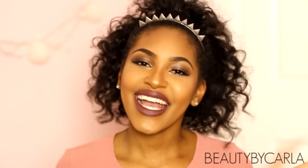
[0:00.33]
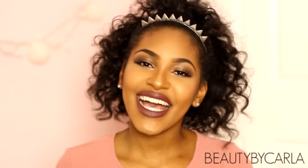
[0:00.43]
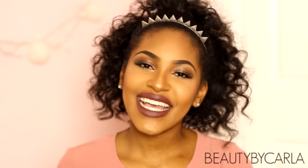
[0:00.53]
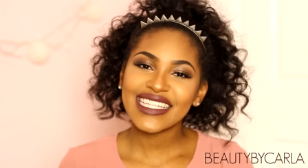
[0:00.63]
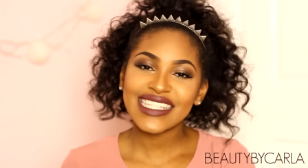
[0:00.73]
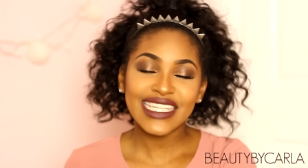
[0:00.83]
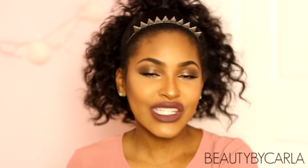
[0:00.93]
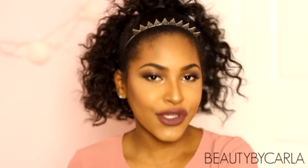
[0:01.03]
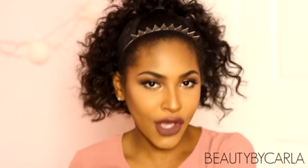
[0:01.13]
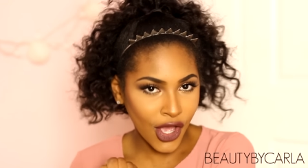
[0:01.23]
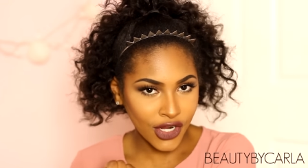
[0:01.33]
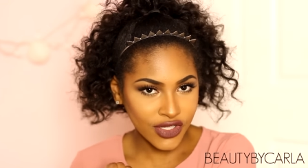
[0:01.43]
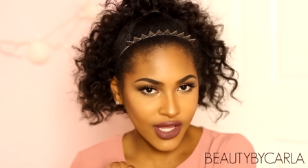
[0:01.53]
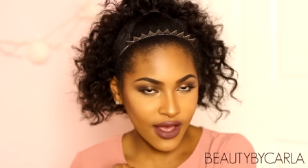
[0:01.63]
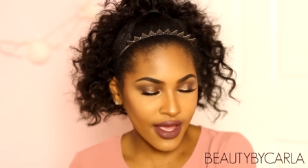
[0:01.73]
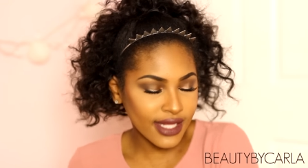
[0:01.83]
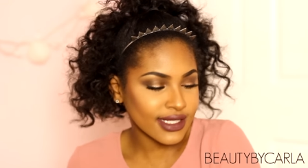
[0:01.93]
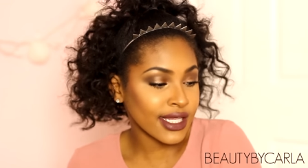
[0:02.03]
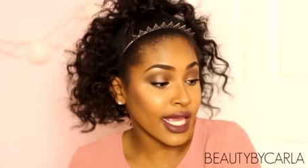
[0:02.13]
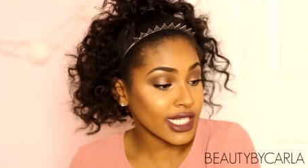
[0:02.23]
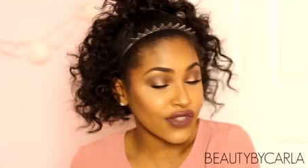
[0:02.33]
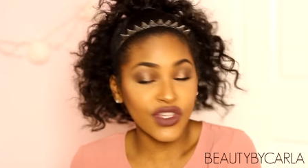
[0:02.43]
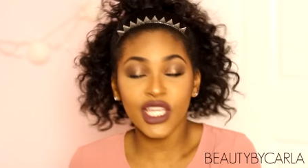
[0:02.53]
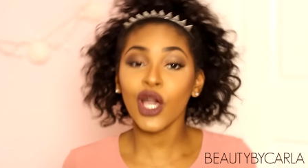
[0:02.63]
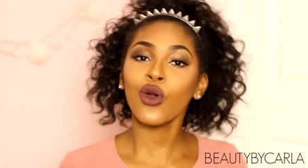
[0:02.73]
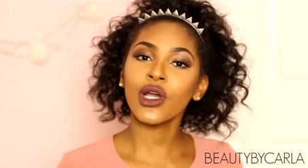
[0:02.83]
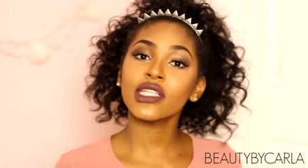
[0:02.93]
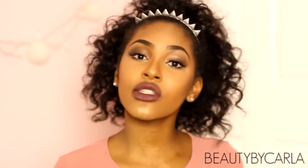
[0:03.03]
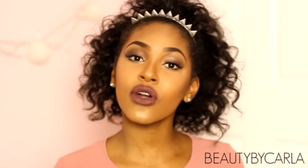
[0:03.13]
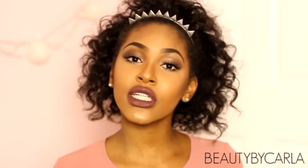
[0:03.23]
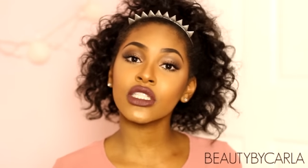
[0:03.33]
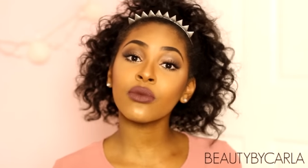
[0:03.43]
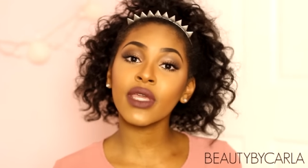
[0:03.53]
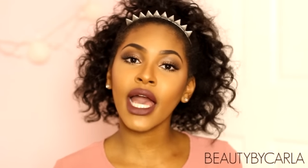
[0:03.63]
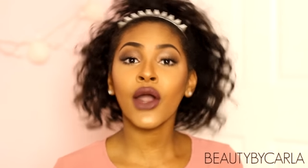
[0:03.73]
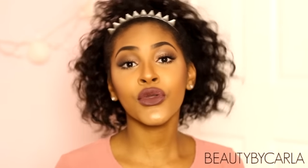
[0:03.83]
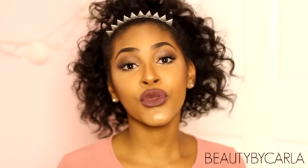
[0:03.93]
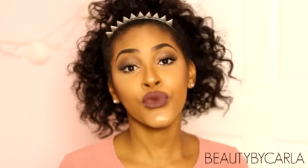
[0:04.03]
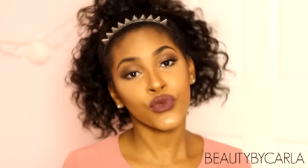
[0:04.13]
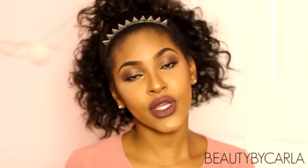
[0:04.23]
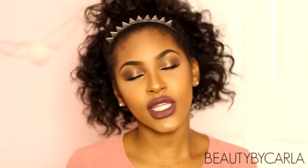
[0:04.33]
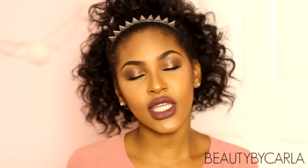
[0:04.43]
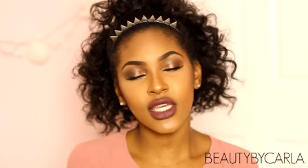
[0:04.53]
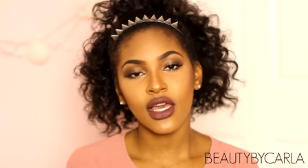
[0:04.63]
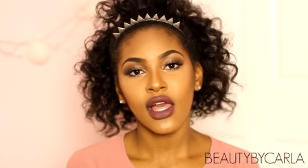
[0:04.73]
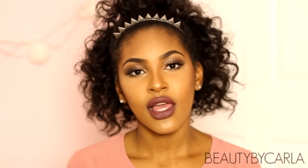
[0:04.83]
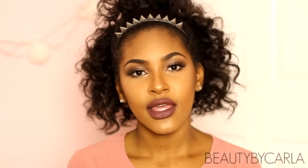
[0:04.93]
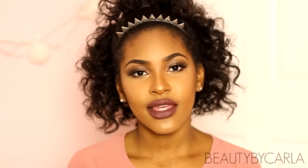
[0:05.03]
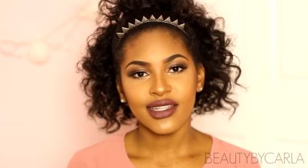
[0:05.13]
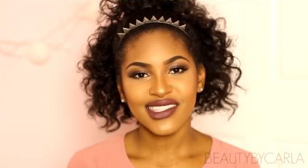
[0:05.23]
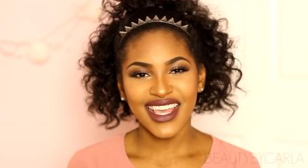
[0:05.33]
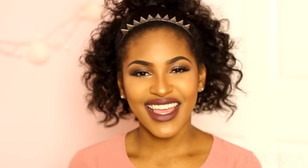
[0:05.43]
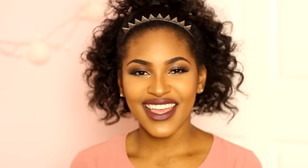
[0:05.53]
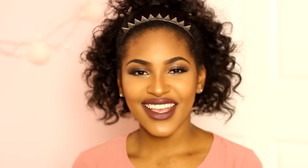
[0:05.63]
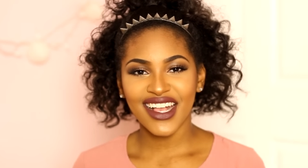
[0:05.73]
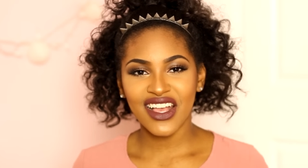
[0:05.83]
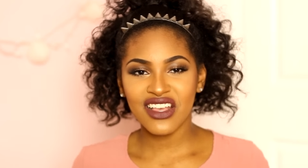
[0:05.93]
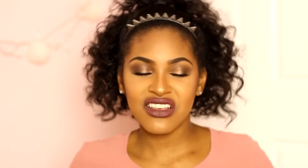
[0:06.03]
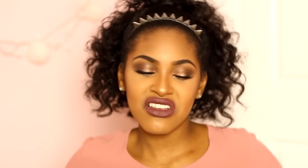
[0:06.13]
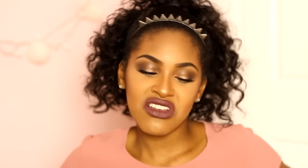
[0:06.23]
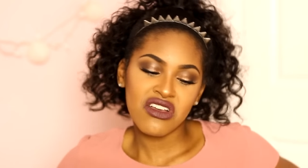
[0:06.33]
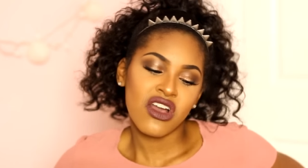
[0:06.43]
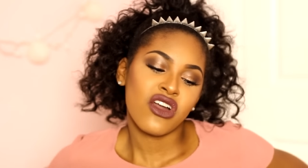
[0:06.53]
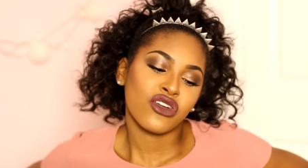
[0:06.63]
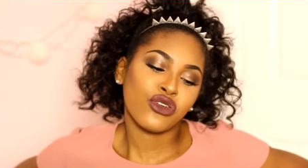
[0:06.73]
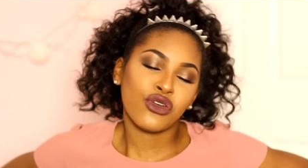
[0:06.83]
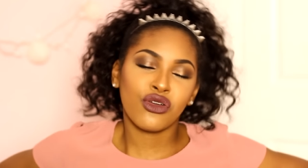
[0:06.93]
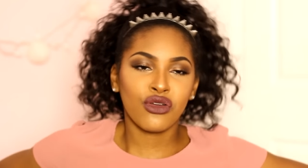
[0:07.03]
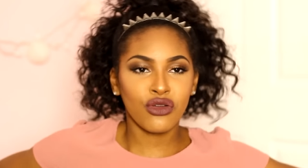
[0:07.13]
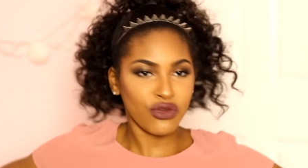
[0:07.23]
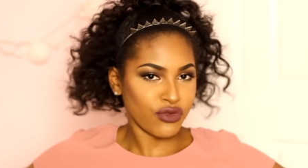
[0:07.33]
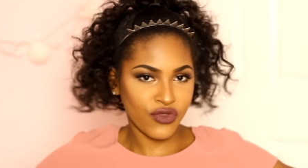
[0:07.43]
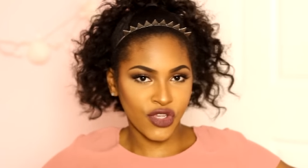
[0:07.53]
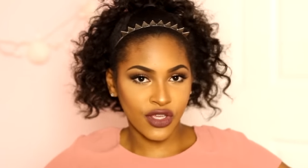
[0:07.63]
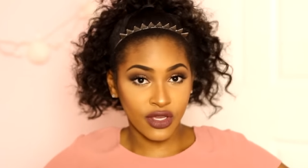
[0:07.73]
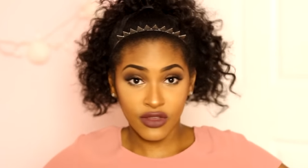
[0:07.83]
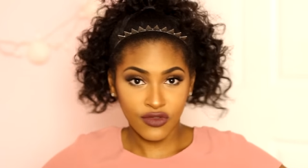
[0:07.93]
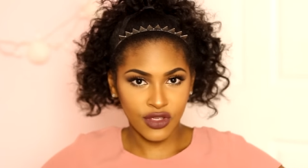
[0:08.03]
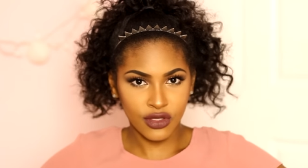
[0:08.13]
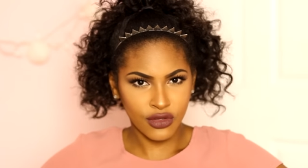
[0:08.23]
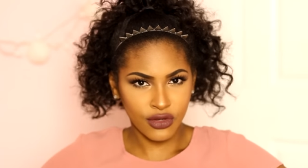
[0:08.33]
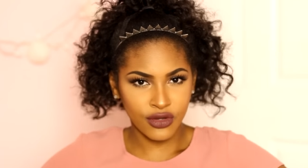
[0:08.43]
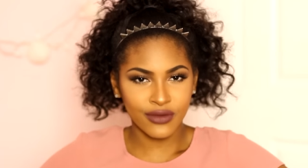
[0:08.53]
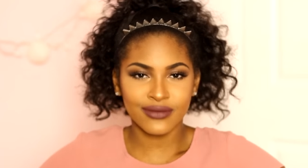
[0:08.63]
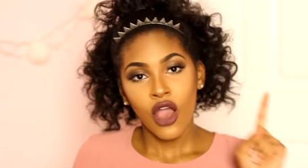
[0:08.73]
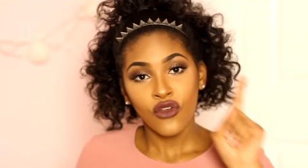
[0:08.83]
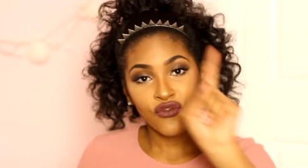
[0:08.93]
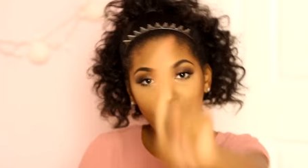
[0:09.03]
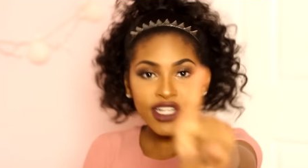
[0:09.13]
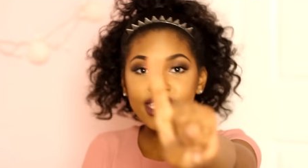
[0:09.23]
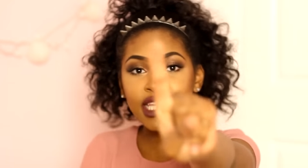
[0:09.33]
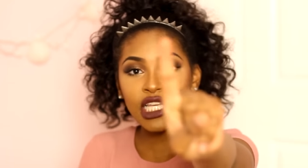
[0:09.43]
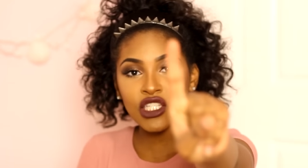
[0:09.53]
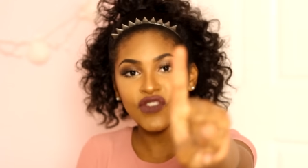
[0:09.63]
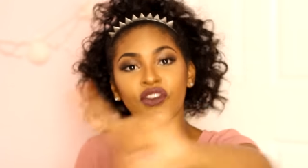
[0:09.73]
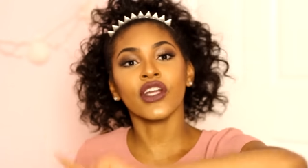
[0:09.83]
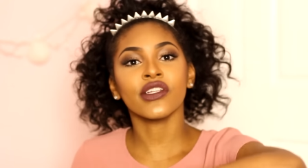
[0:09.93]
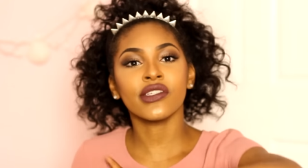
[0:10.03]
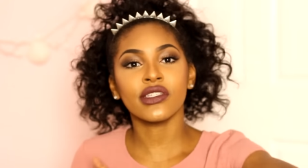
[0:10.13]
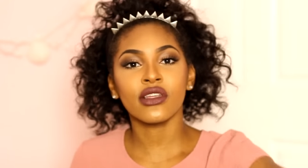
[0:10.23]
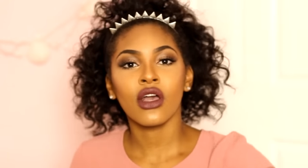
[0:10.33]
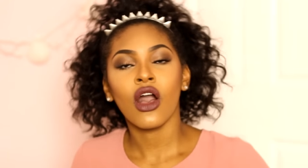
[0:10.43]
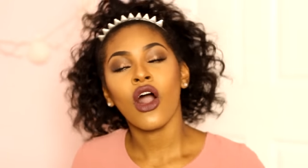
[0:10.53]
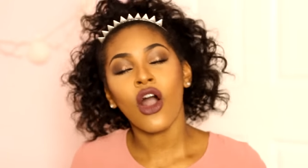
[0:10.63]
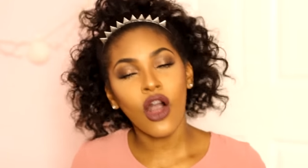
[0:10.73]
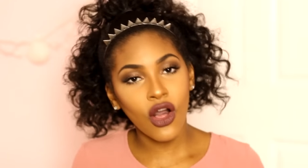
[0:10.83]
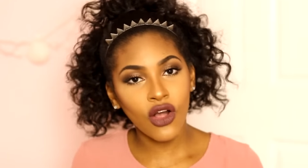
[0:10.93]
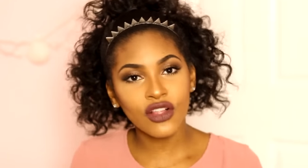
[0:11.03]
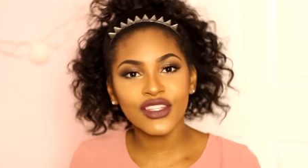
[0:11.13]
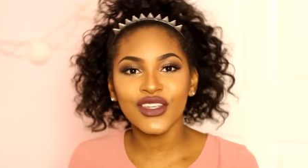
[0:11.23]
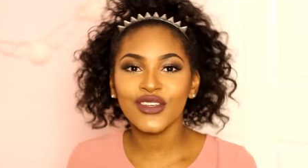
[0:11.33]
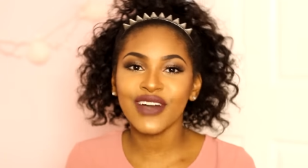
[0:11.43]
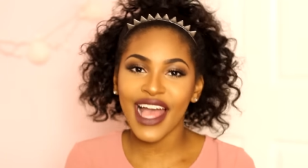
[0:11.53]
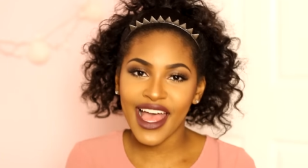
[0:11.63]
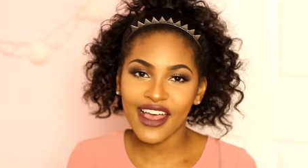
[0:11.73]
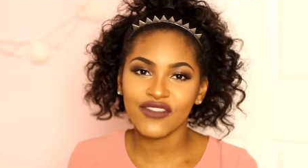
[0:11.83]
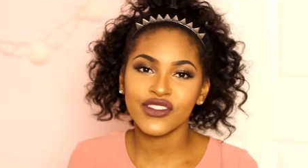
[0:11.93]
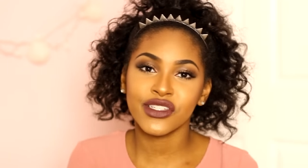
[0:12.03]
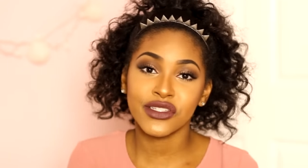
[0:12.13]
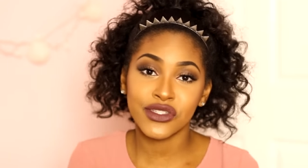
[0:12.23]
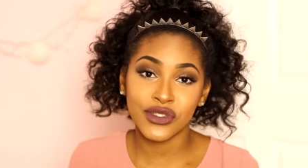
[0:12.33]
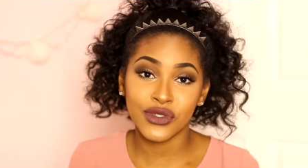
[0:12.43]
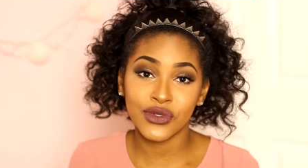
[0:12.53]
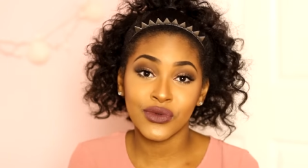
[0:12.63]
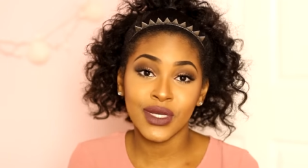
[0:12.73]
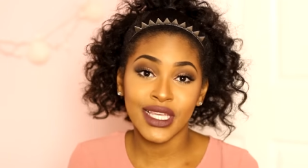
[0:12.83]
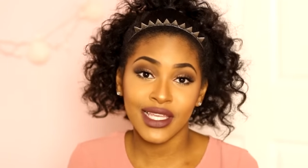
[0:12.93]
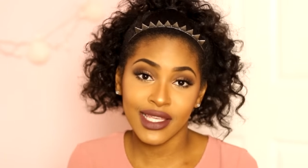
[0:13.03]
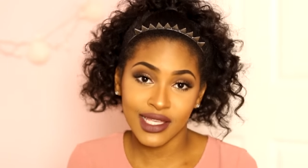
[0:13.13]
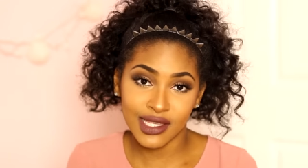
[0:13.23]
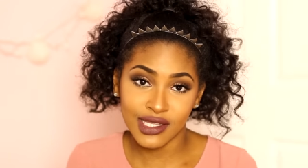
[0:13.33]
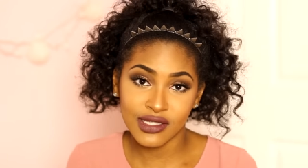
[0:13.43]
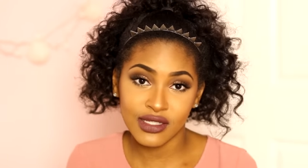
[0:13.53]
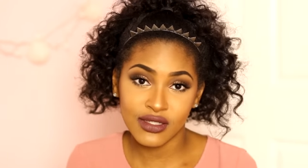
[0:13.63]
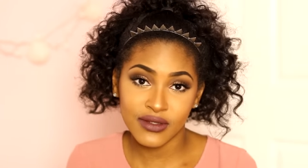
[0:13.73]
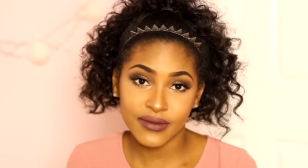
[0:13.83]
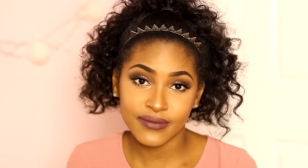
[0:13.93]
Hey guys, it's Carla and today's video is going to be how you really get a curvy figure. First things first, all you have to do is,